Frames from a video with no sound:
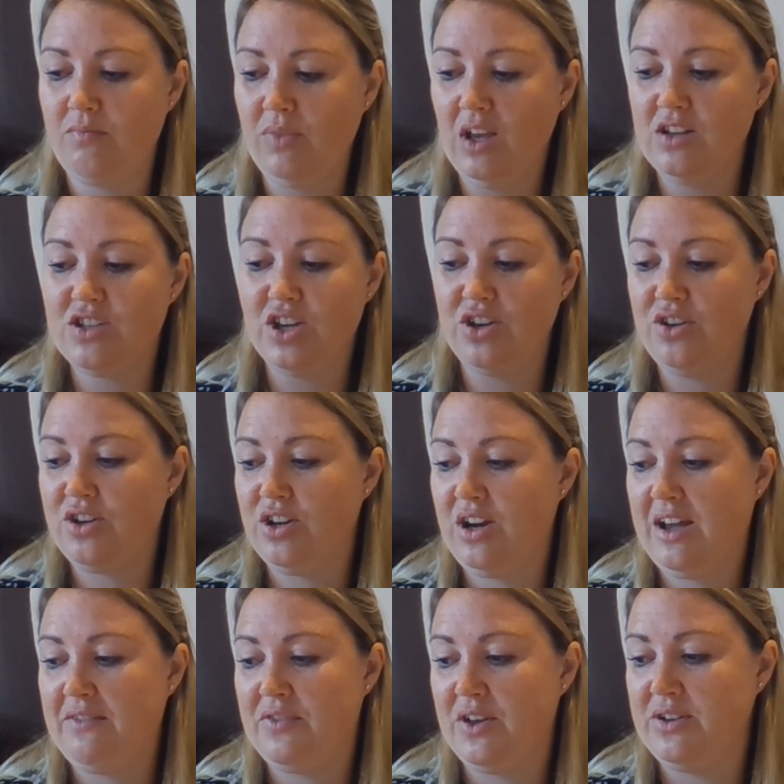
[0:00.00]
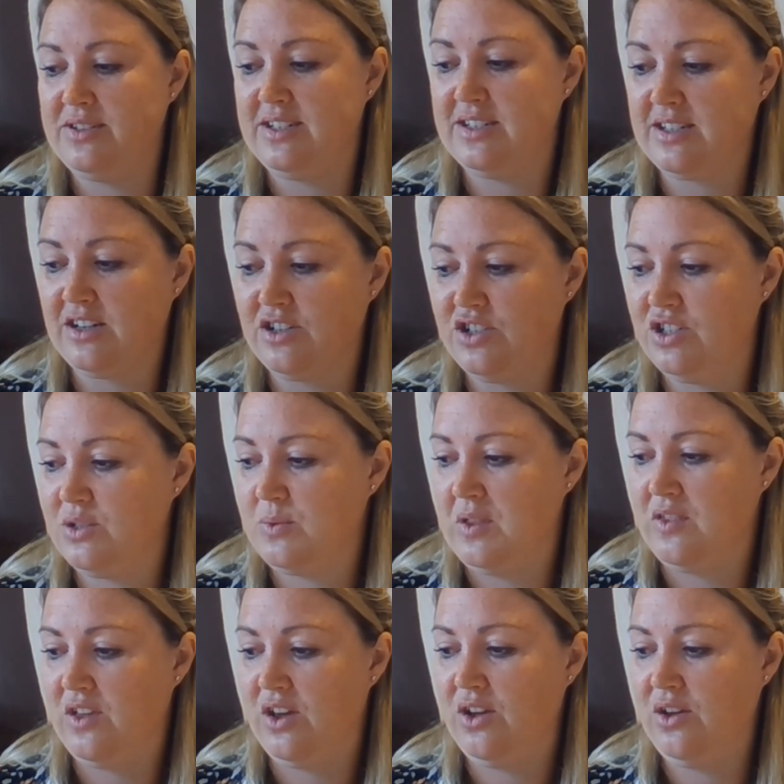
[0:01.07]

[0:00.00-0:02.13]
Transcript: So you can have those discussions with you.